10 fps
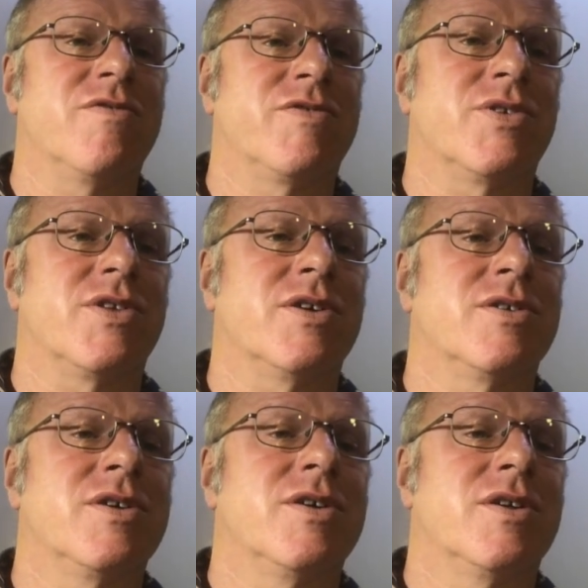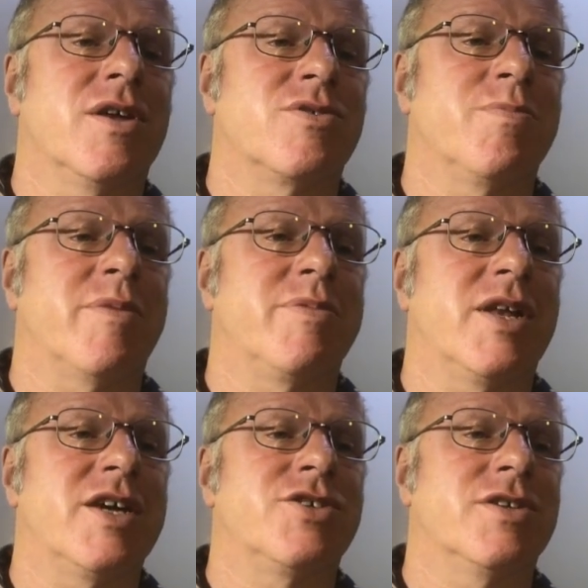for the local
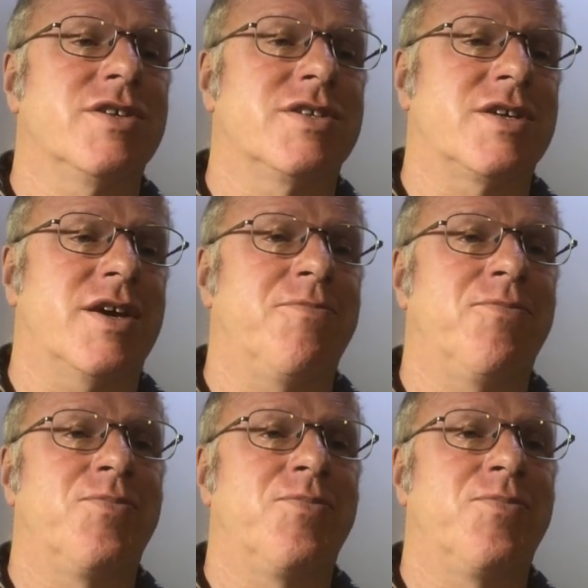population at the time.